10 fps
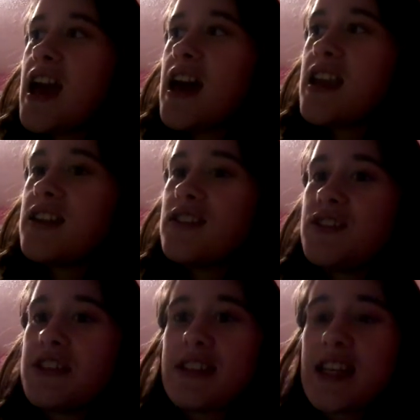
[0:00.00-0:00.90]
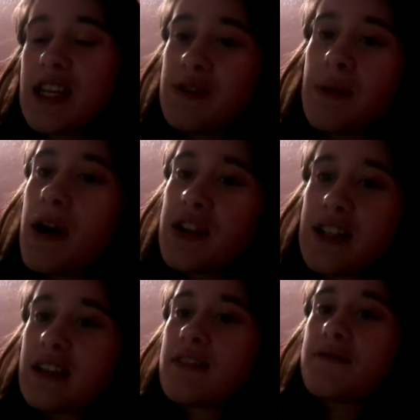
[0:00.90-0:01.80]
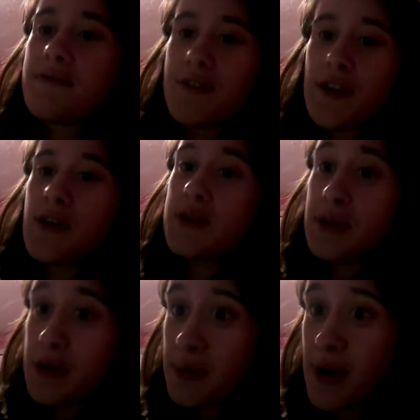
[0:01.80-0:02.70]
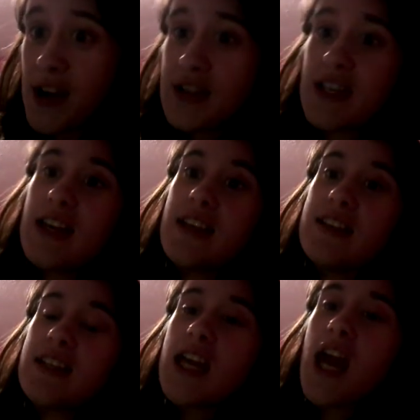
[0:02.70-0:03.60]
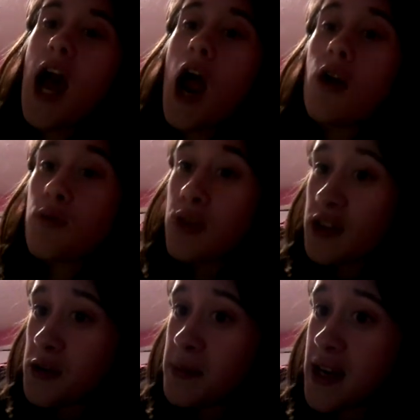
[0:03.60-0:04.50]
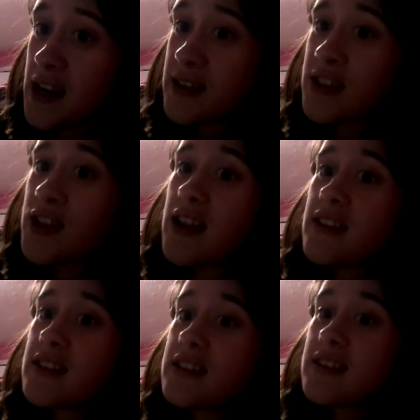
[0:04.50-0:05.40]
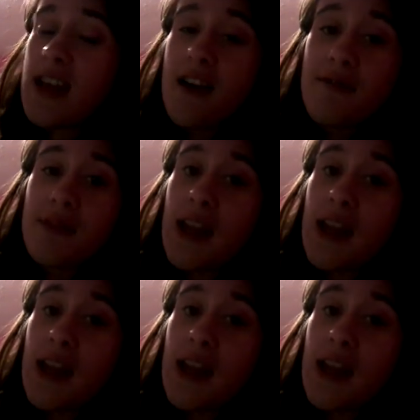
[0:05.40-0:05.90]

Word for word: and just thanks for watching for those who do watch, and I really hope you guys suggest stuff.